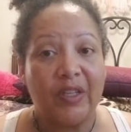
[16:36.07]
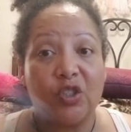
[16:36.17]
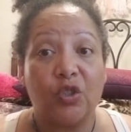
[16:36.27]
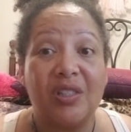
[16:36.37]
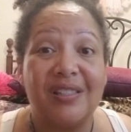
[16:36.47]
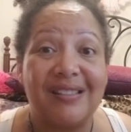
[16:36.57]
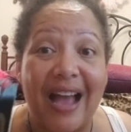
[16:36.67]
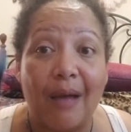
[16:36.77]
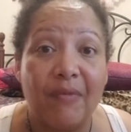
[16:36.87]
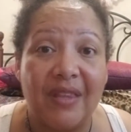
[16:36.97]
So
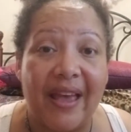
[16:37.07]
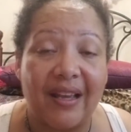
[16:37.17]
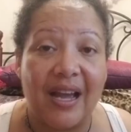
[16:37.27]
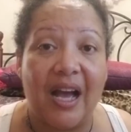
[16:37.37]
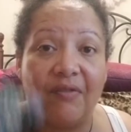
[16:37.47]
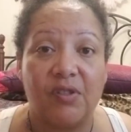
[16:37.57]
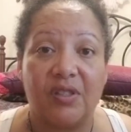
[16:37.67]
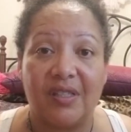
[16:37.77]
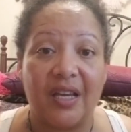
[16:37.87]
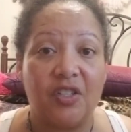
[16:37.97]
stop that
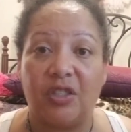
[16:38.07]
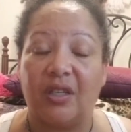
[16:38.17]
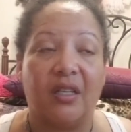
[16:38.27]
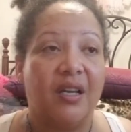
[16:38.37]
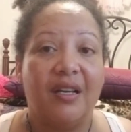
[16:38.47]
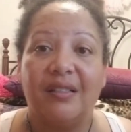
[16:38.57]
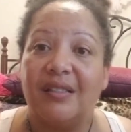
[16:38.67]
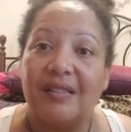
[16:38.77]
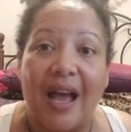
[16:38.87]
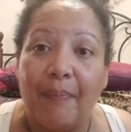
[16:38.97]
conversation.
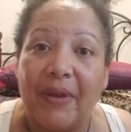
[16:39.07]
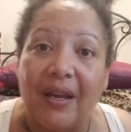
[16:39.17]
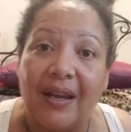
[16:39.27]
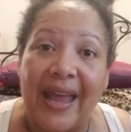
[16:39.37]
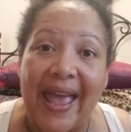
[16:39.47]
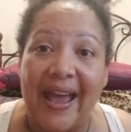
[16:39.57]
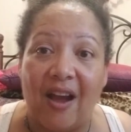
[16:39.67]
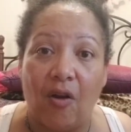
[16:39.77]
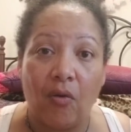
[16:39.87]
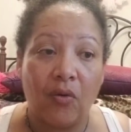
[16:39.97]
Stop it
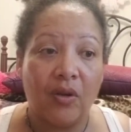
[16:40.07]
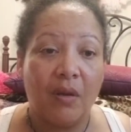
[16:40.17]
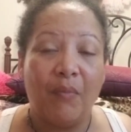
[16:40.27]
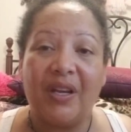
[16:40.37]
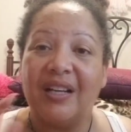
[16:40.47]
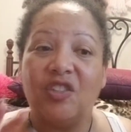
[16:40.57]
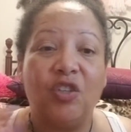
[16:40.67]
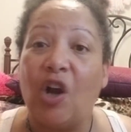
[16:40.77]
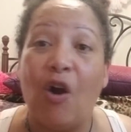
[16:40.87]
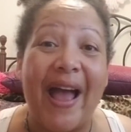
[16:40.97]
now because
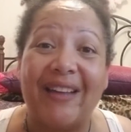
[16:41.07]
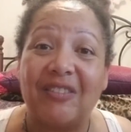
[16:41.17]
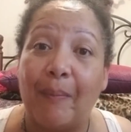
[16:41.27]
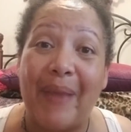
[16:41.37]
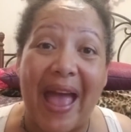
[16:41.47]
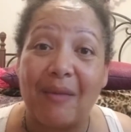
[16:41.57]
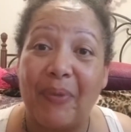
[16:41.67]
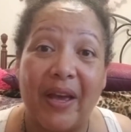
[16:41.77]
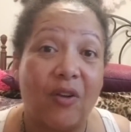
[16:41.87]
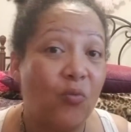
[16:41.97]
you're going to have to
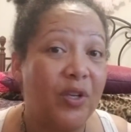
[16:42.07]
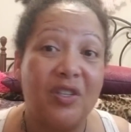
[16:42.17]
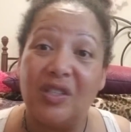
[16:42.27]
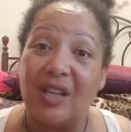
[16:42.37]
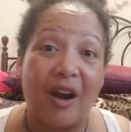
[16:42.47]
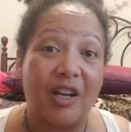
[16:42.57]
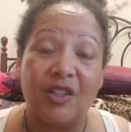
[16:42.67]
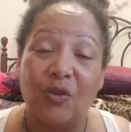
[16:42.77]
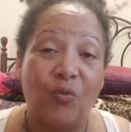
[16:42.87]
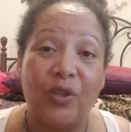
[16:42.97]
backpedal when you start
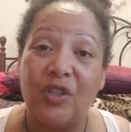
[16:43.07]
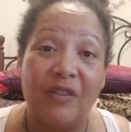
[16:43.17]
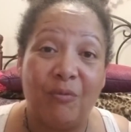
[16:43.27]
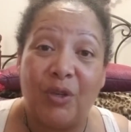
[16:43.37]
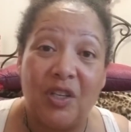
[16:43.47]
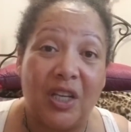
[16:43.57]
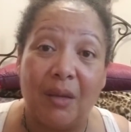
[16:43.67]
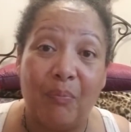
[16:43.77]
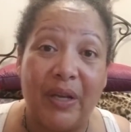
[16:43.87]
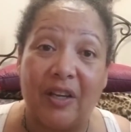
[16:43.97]
doing when you when you
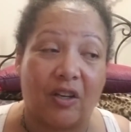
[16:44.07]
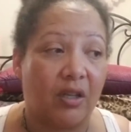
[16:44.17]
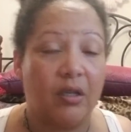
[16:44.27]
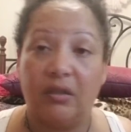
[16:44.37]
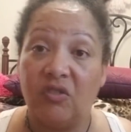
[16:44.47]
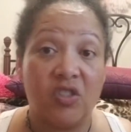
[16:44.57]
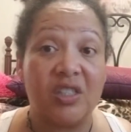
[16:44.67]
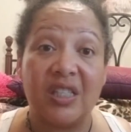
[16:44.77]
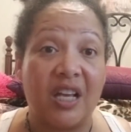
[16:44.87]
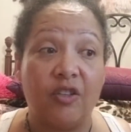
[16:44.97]
get bigger.
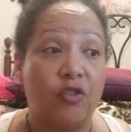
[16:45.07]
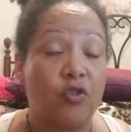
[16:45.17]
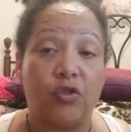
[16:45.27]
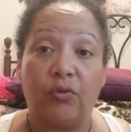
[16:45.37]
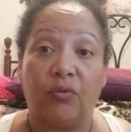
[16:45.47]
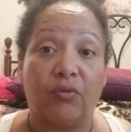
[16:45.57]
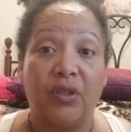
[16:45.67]
Just telling you the truth.